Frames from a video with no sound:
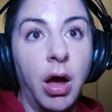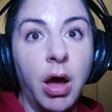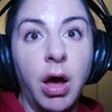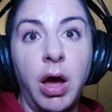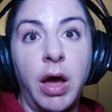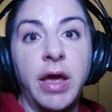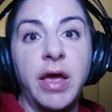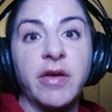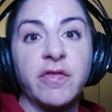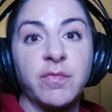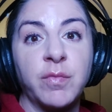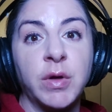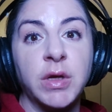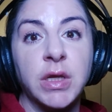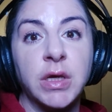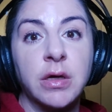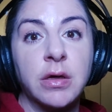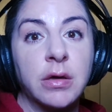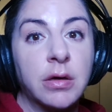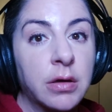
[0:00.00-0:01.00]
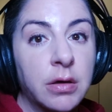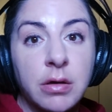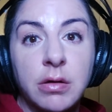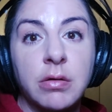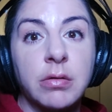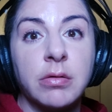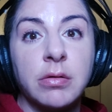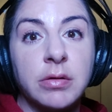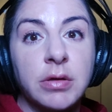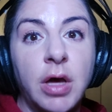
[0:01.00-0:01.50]
I have money.
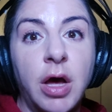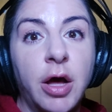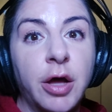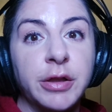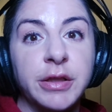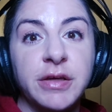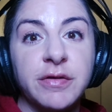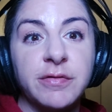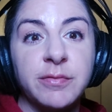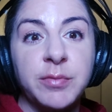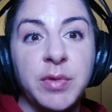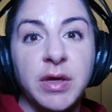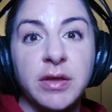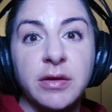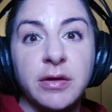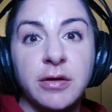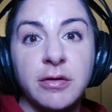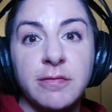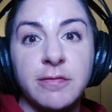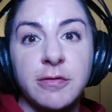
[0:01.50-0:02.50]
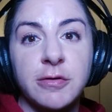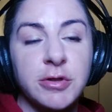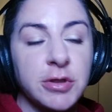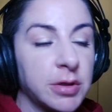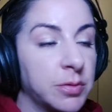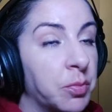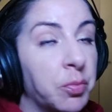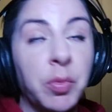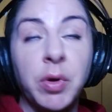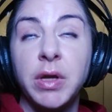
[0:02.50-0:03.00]
I'll even pay the conversion,
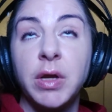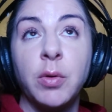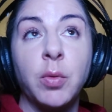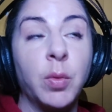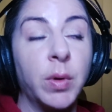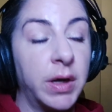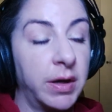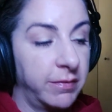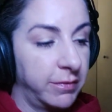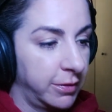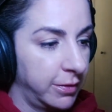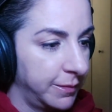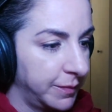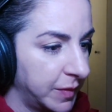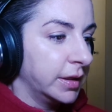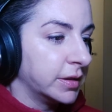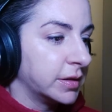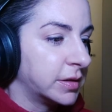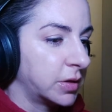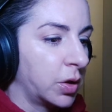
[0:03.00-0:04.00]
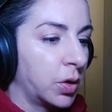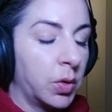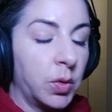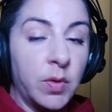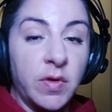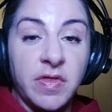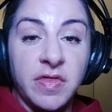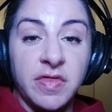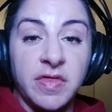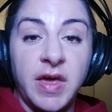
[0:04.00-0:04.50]
but whatever.
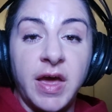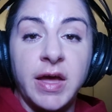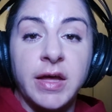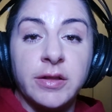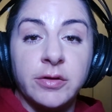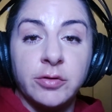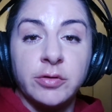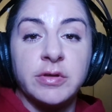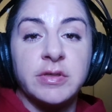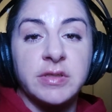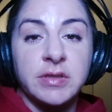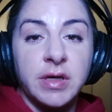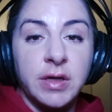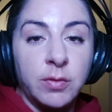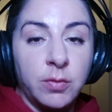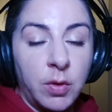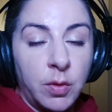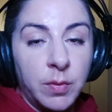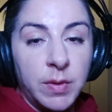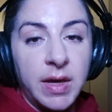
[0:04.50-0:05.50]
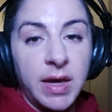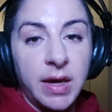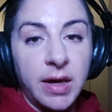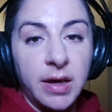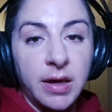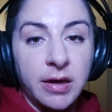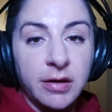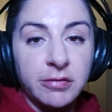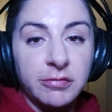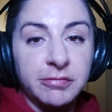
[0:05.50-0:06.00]
So that looks like what we
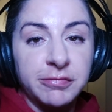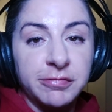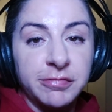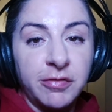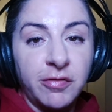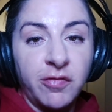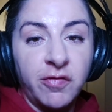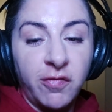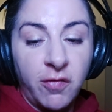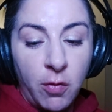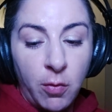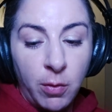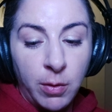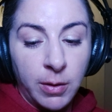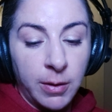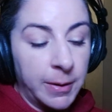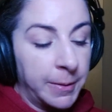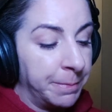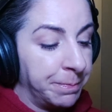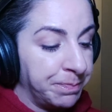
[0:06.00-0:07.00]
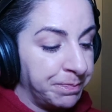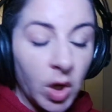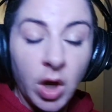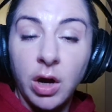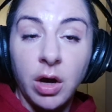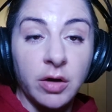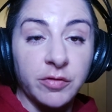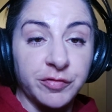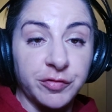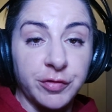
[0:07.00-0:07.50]
have for
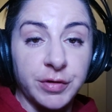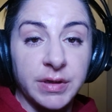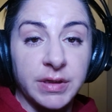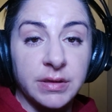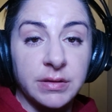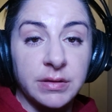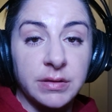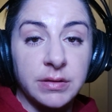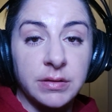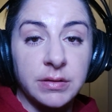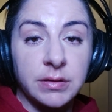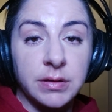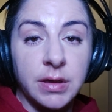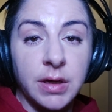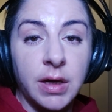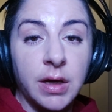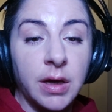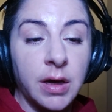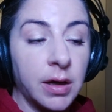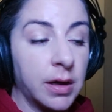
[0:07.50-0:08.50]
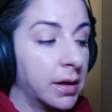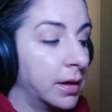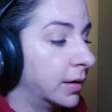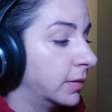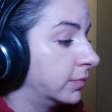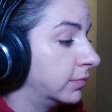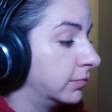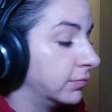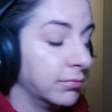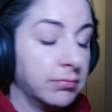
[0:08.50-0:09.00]
offerings
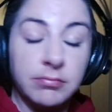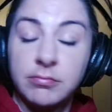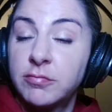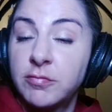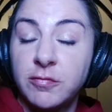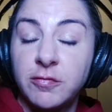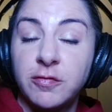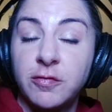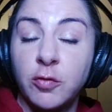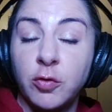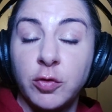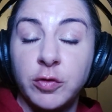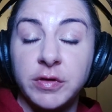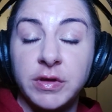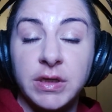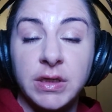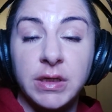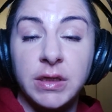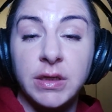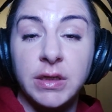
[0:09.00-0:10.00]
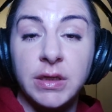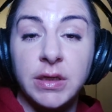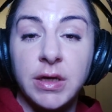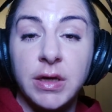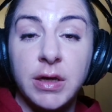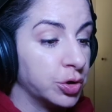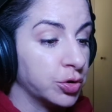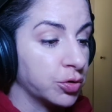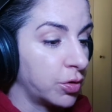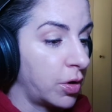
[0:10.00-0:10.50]
um, for the
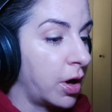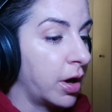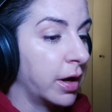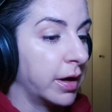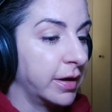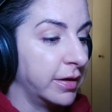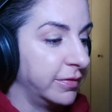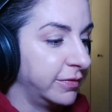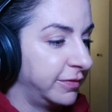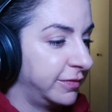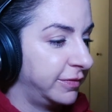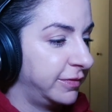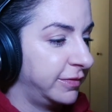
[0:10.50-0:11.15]
Drive